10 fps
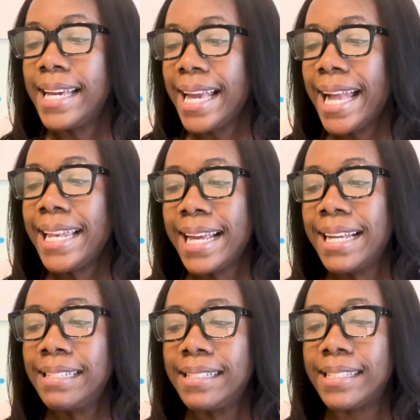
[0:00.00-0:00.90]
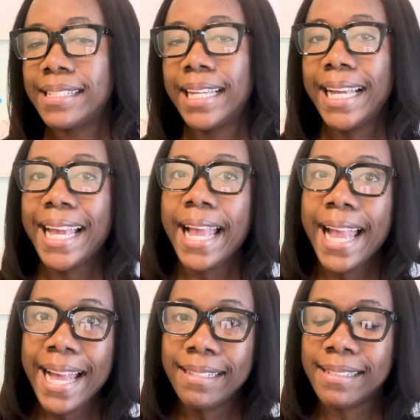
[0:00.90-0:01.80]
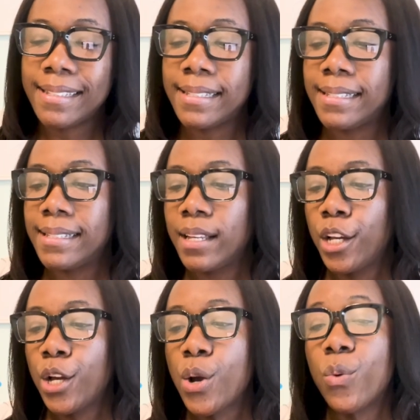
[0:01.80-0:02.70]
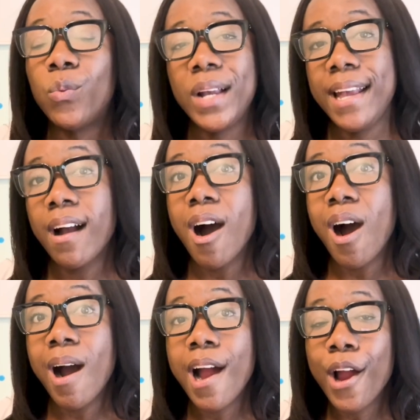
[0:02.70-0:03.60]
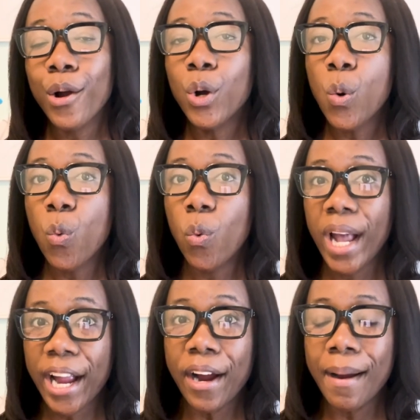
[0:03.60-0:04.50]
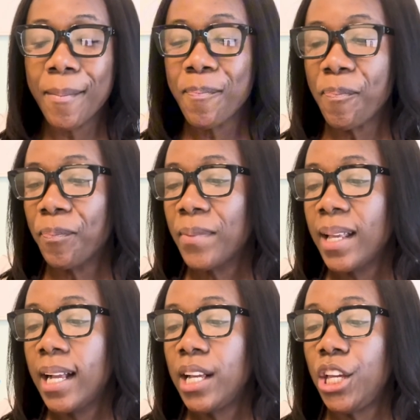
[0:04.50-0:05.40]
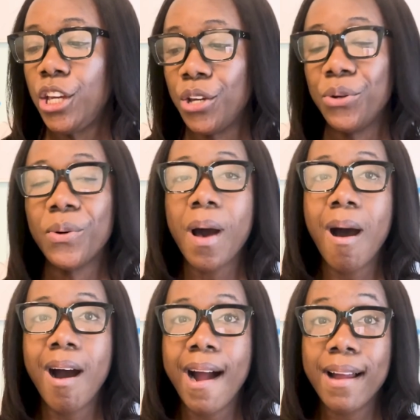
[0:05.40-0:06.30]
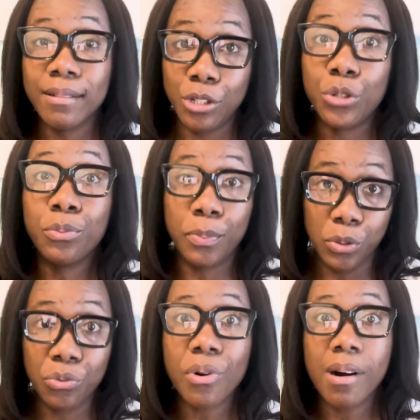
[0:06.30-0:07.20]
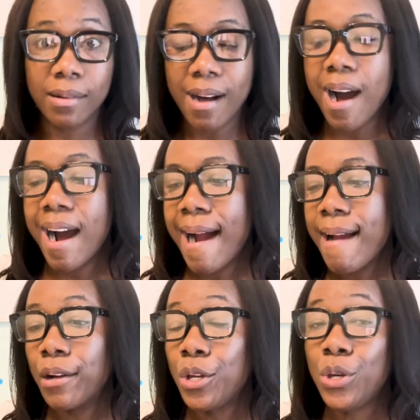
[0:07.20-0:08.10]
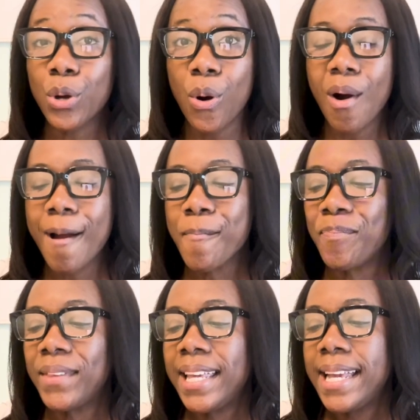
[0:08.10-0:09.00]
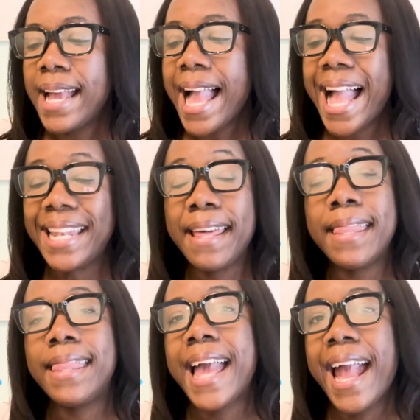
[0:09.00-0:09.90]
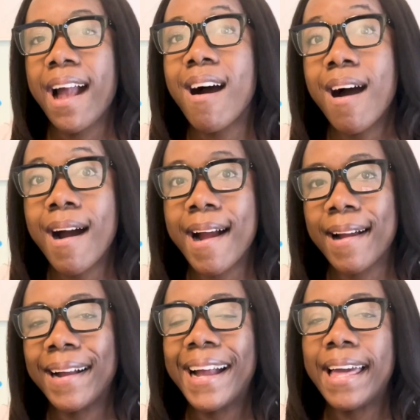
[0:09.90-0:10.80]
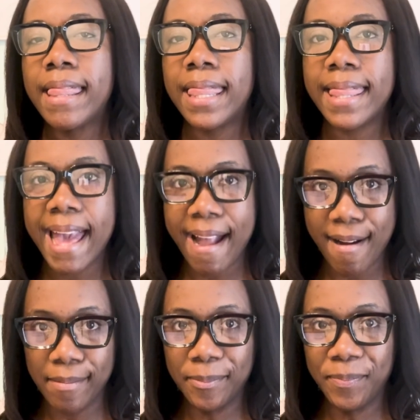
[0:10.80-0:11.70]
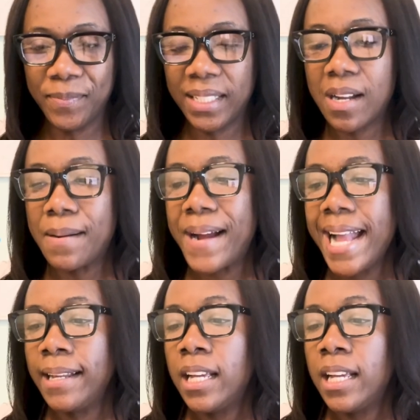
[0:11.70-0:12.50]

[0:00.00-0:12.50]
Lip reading: It is, it's. We are, we're. You are, you plural, are, your. And they are, their. All right.